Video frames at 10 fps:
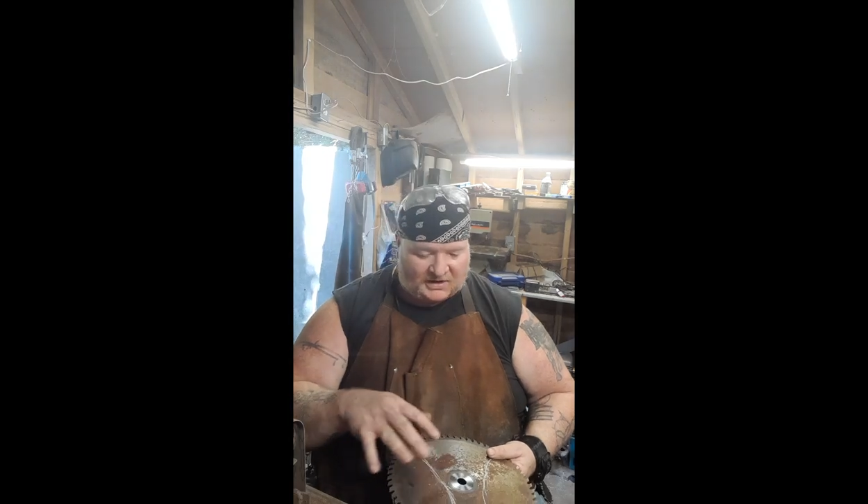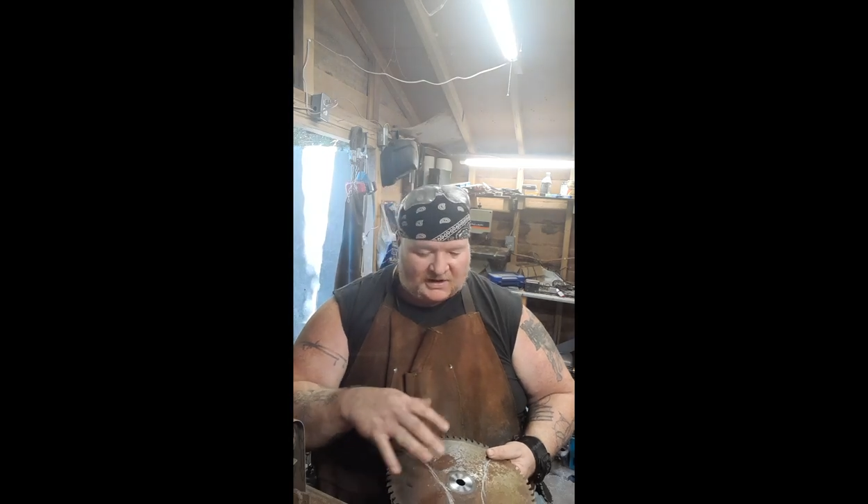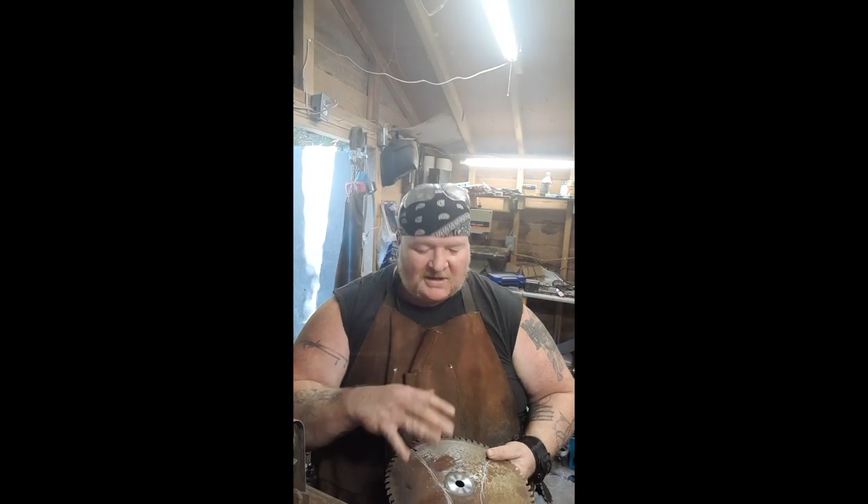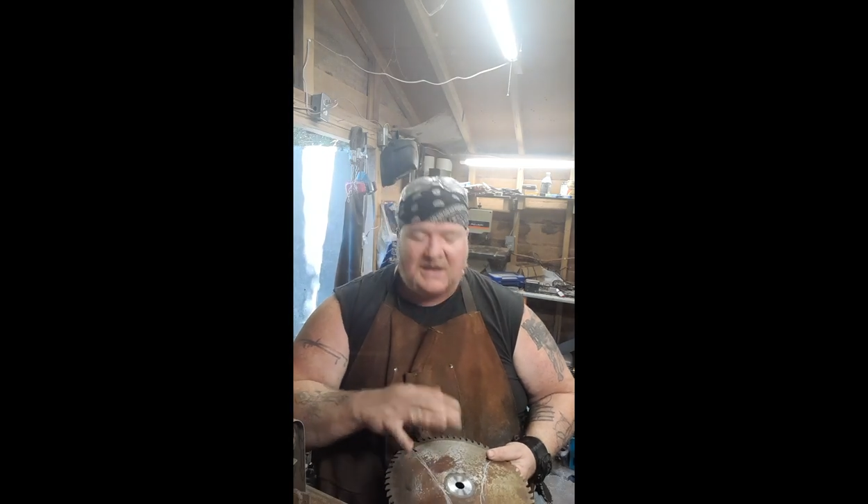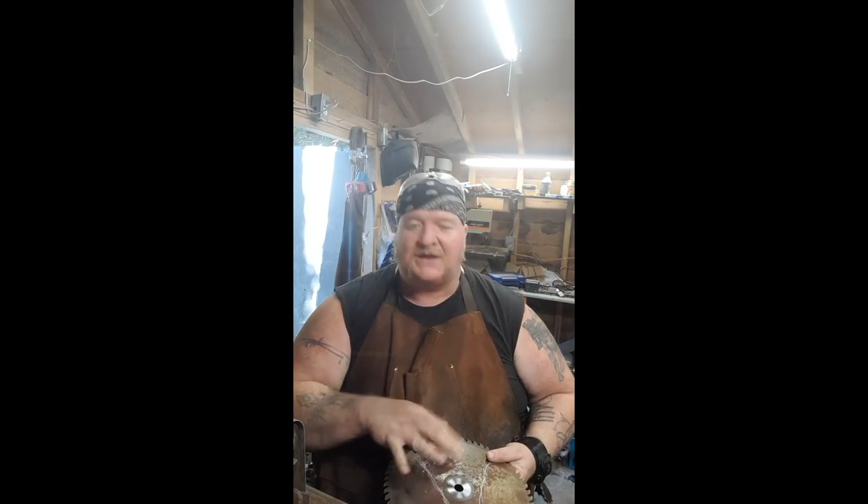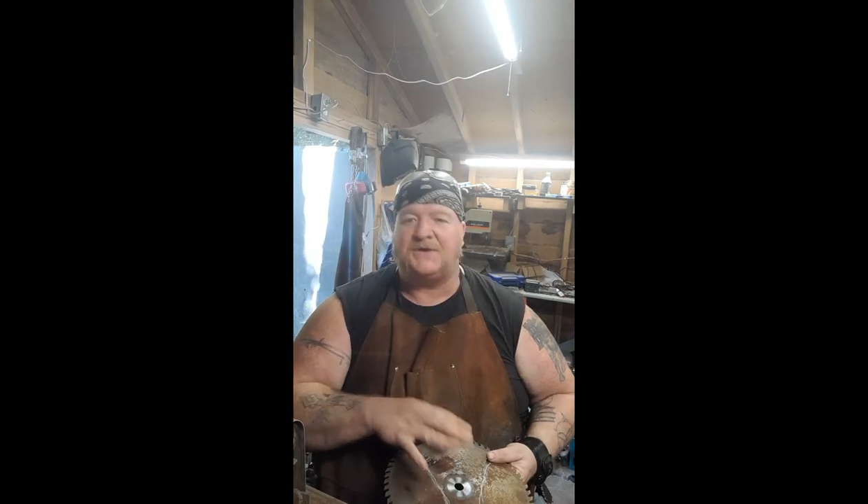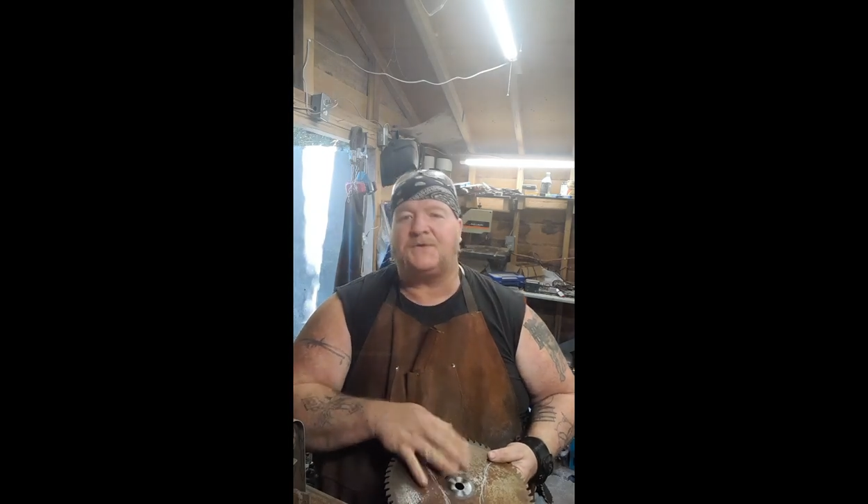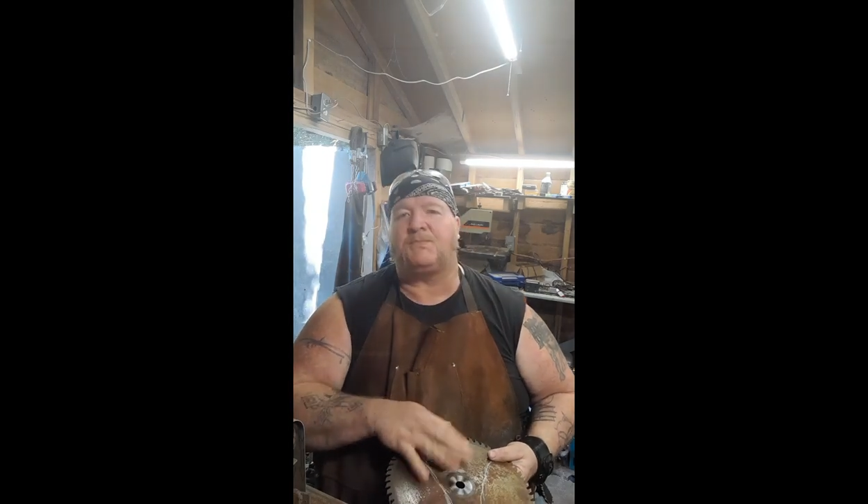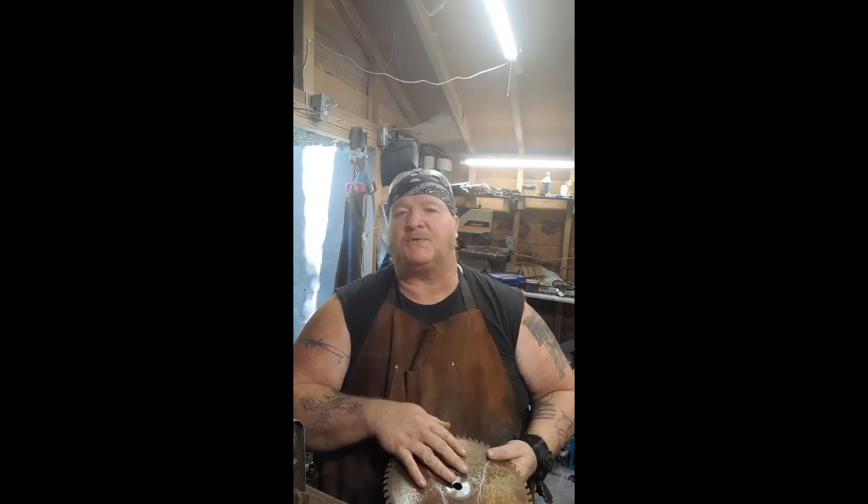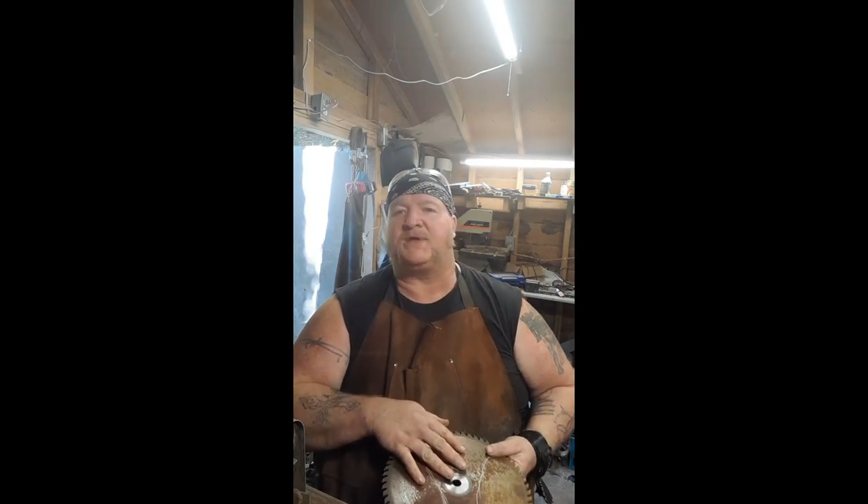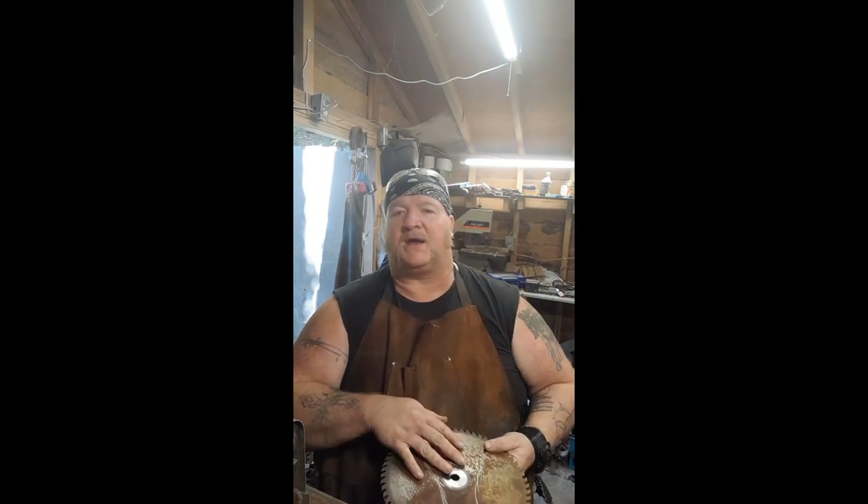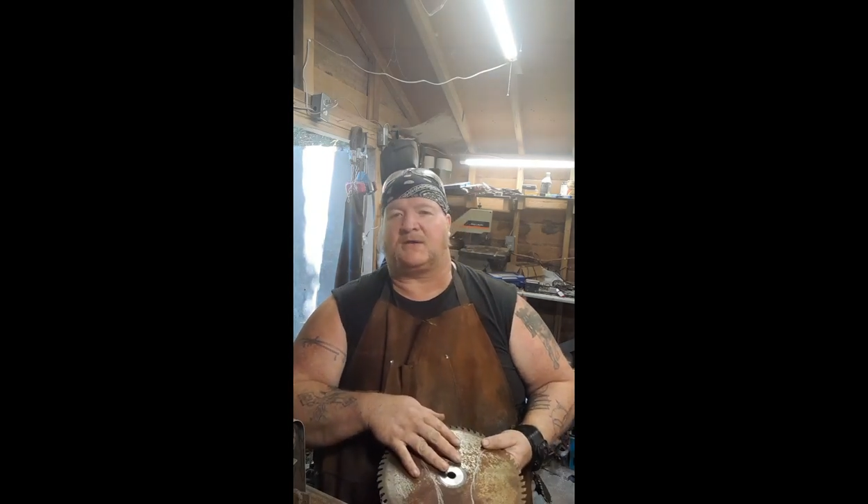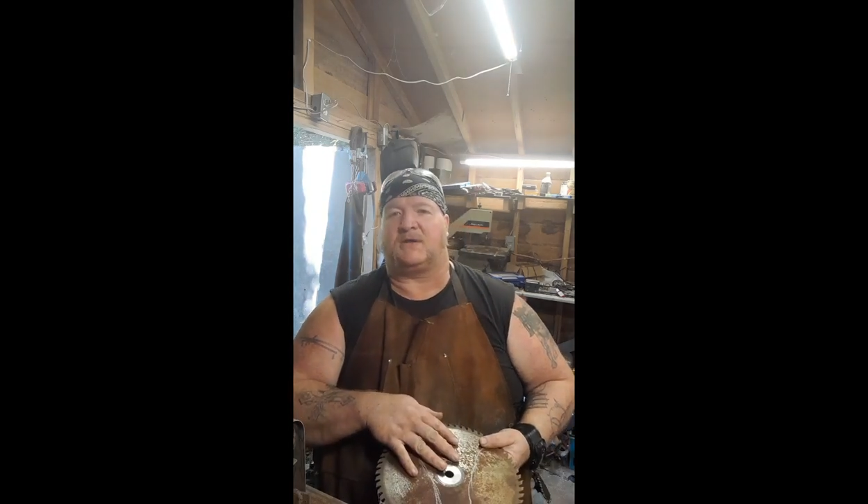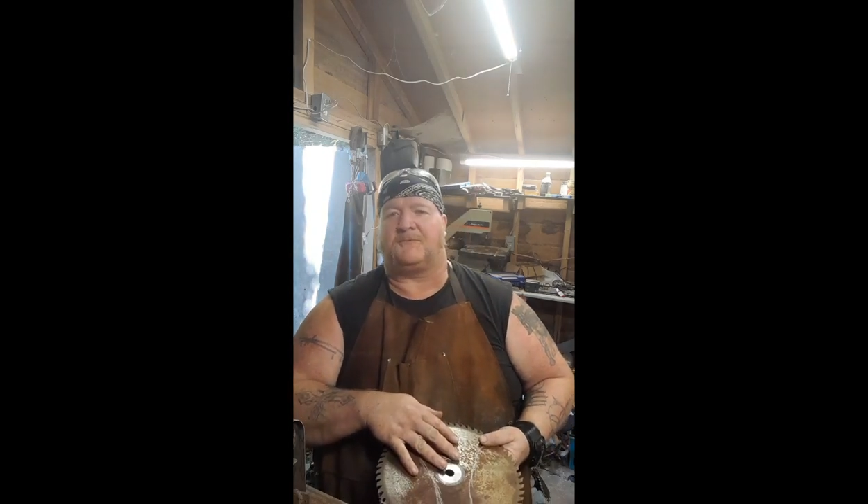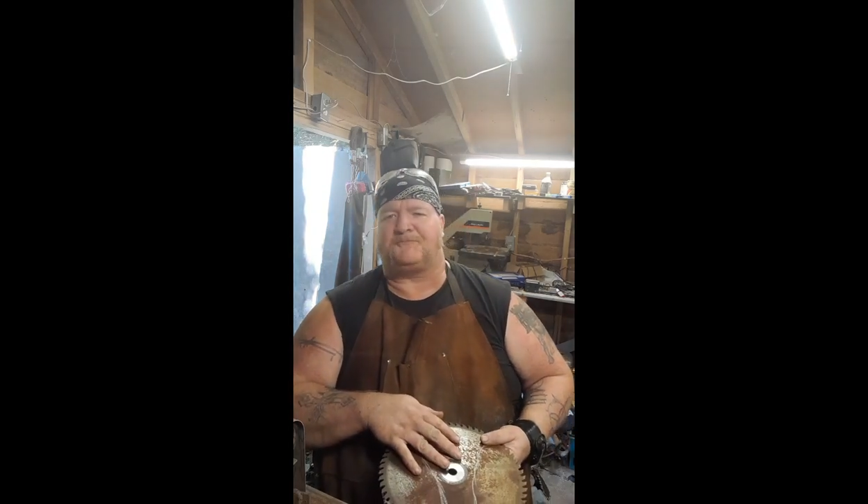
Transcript: it, just to protect it.